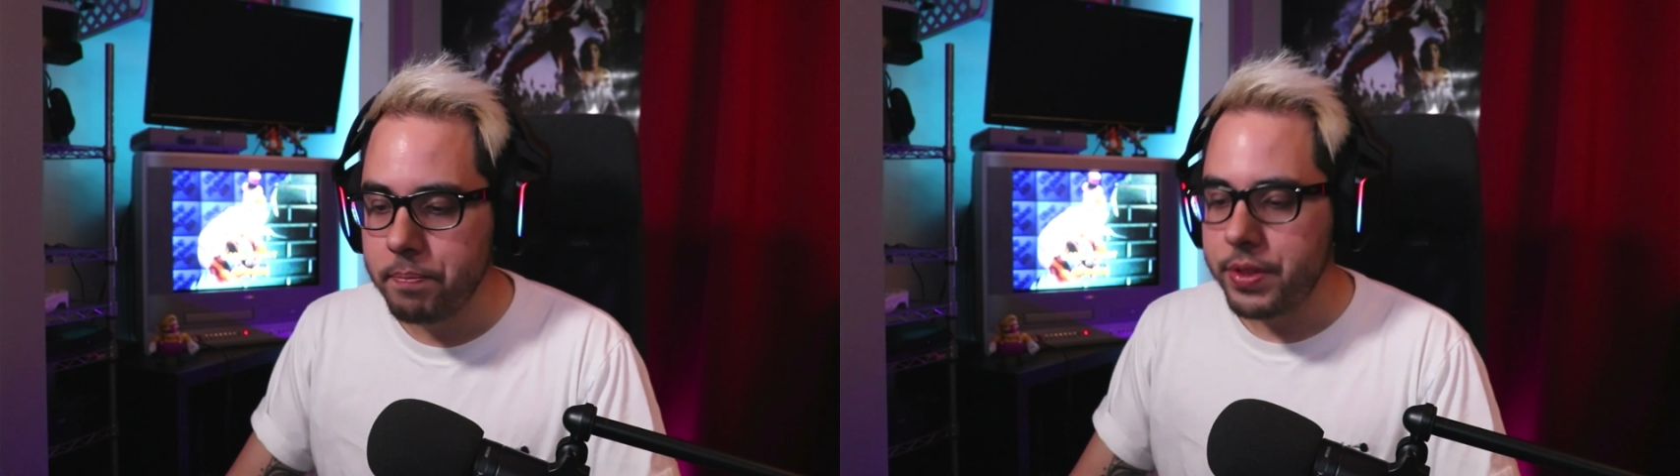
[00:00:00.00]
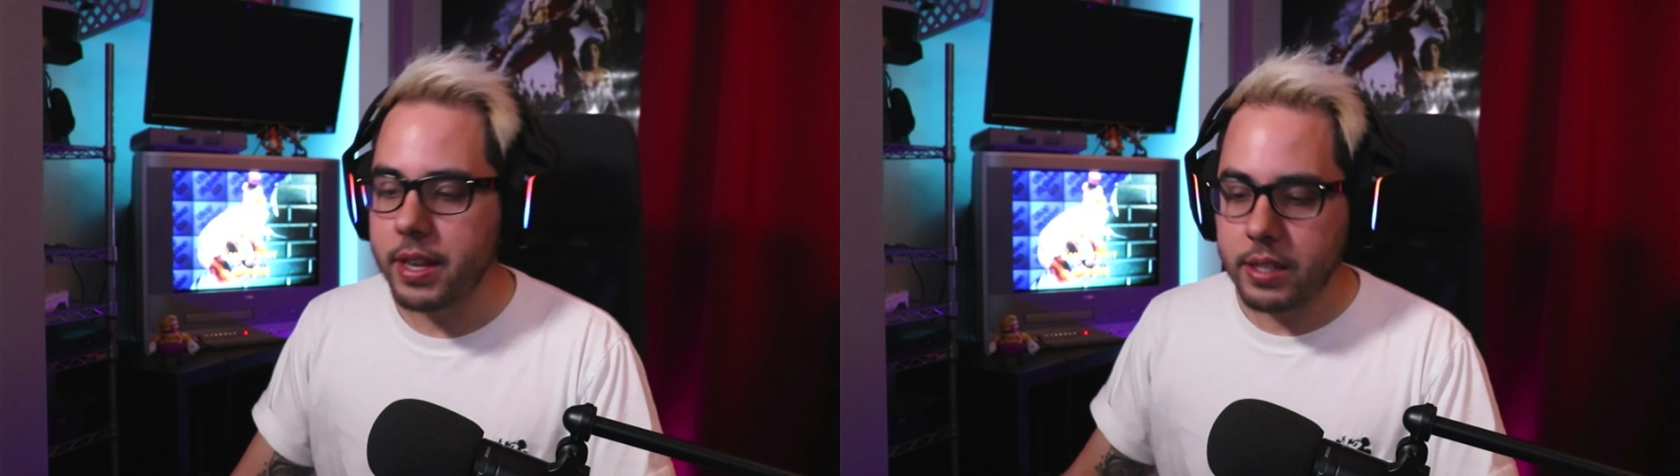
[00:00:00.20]

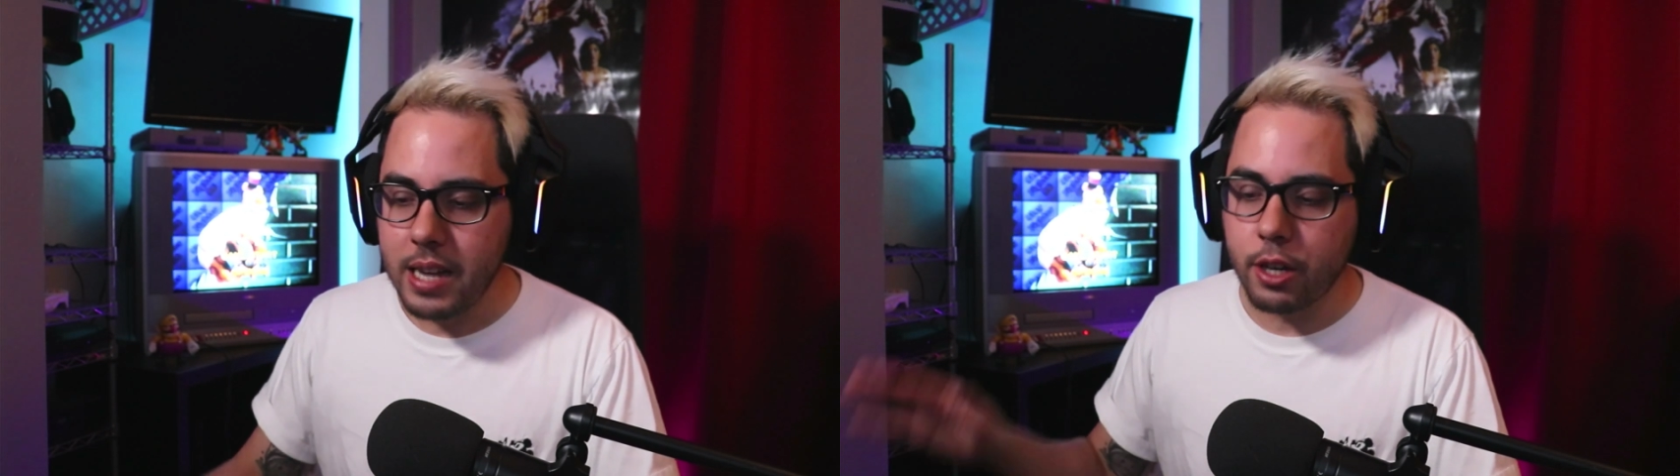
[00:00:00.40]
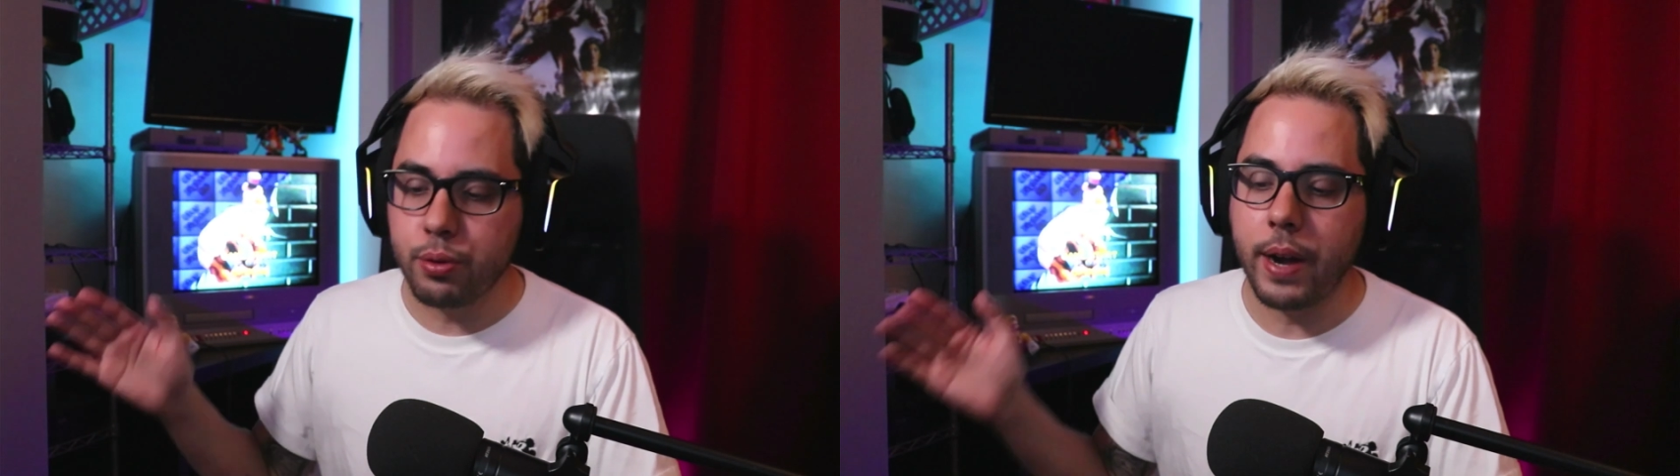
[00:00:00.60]
It's
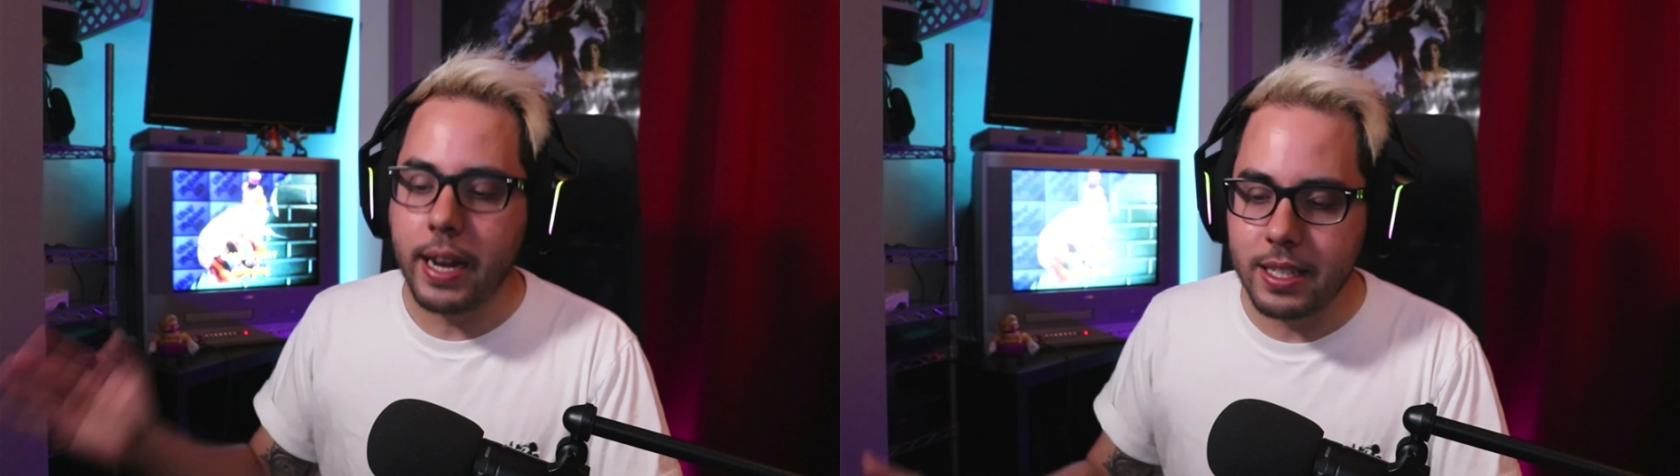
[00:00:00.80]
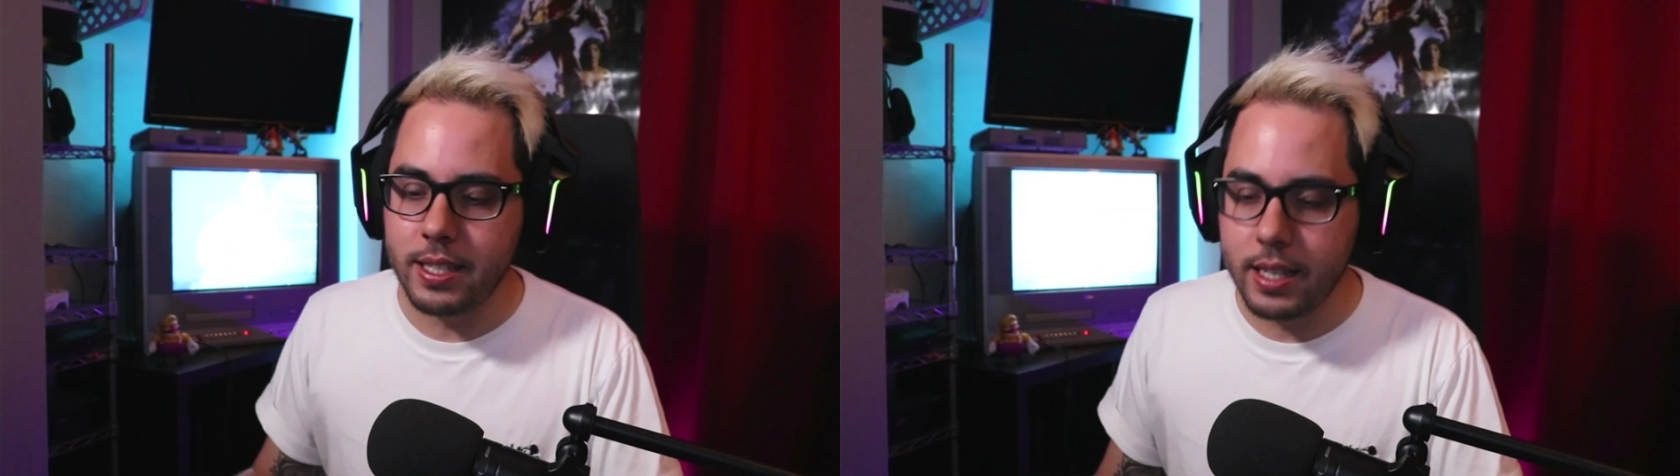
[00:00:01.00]
not
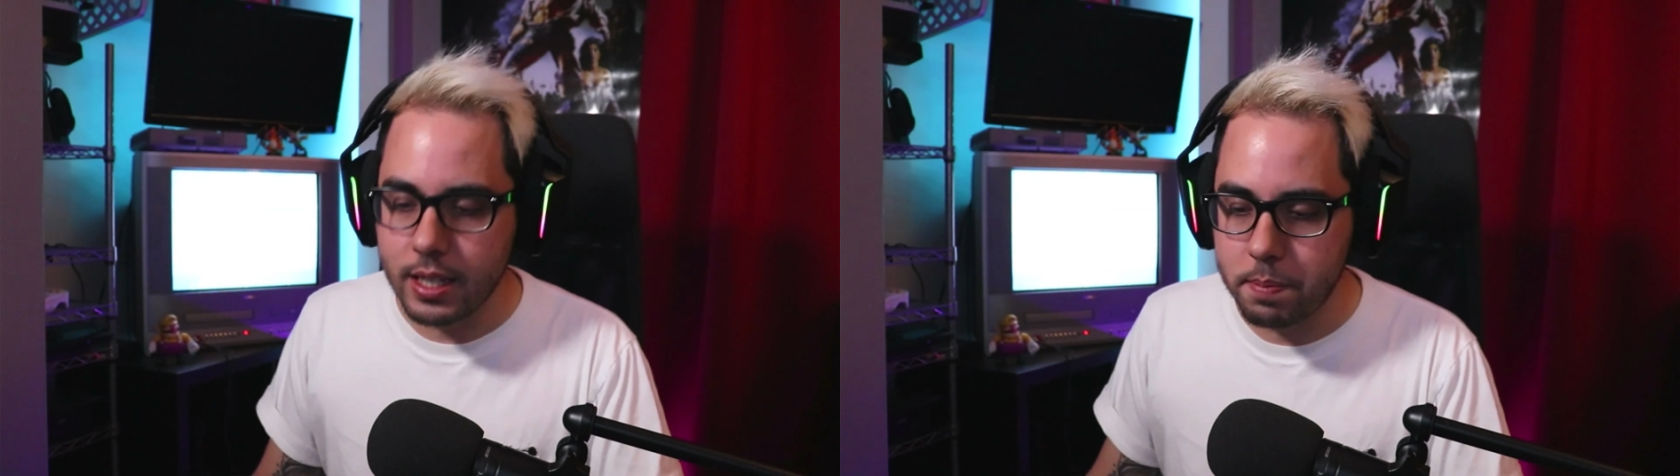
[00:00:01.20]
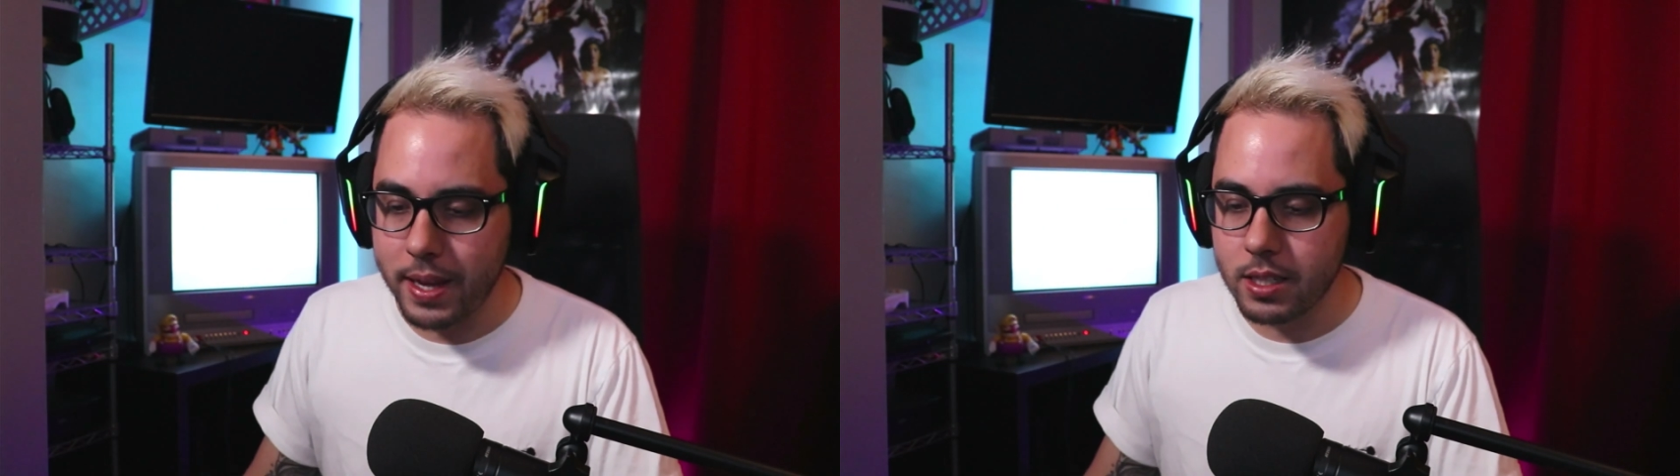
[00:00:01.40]
crazy
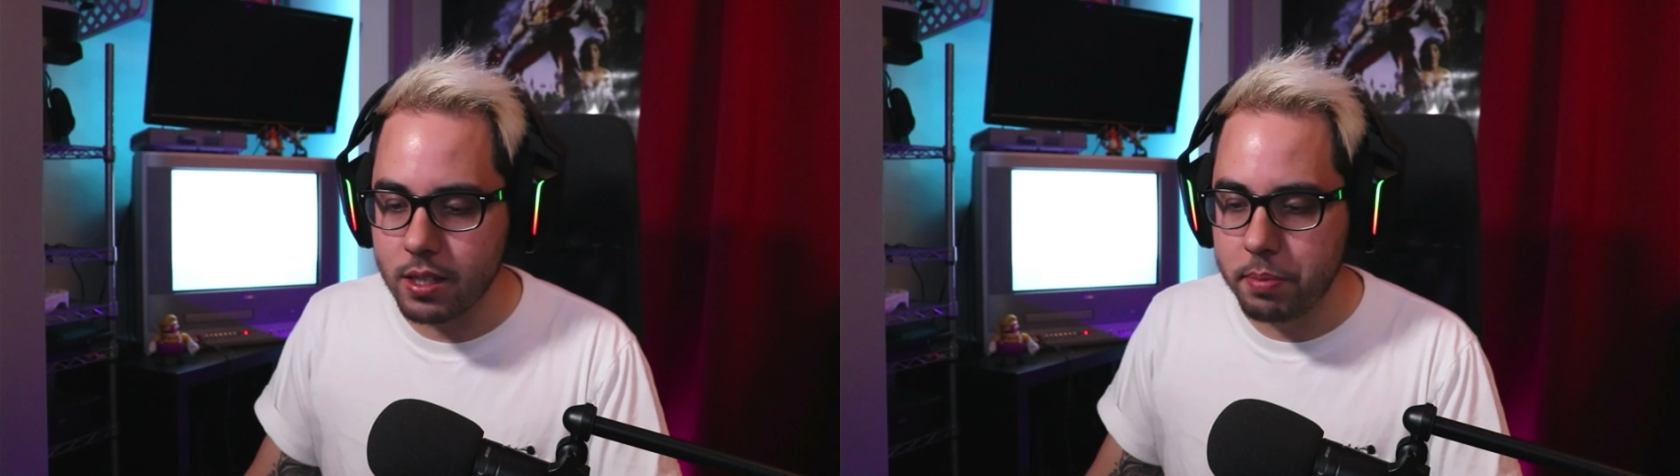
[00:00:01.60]
expensive,